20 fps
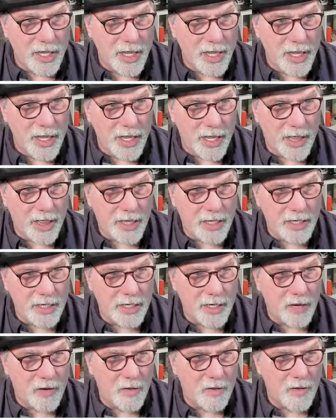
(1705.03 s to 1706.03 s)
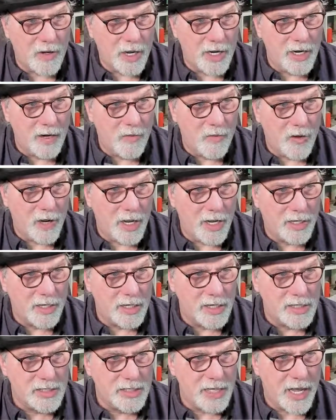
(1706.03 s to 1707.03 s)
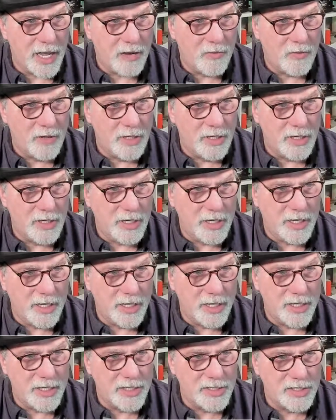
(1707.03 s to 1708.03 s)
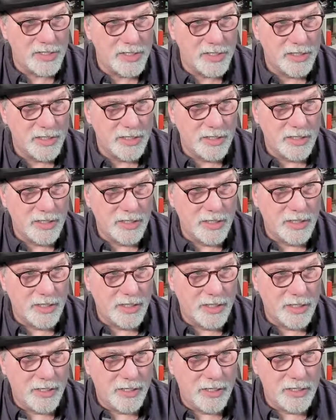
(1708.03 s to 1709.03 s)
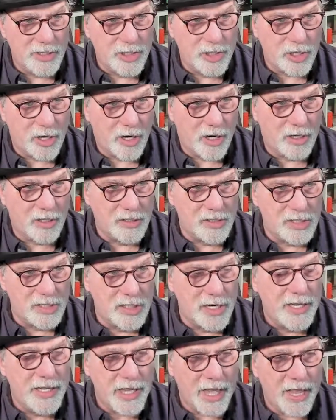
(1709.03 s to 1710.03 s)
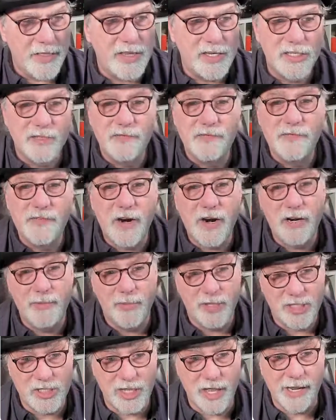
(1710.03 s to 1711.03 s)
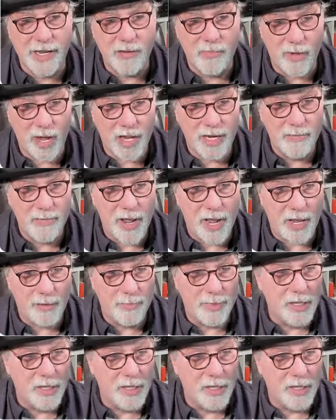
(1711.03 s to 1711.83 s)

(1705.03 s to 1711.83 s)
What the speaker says: Ellen, oh, I know why, because that one is Charles. Yeah, this is very much like a mind map.